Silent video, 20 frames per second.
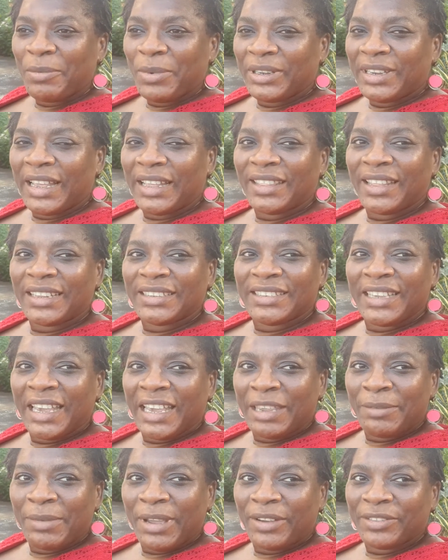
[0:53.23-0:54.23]
But at that
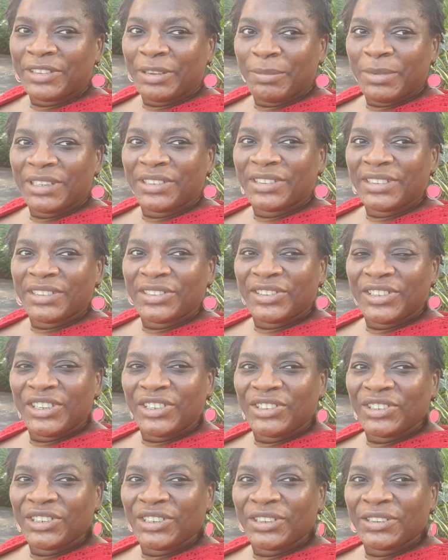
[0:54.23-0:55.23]
time, I was a business
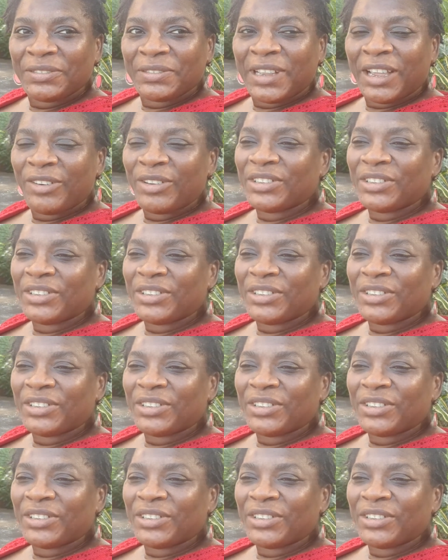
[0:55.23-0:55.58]
teacher.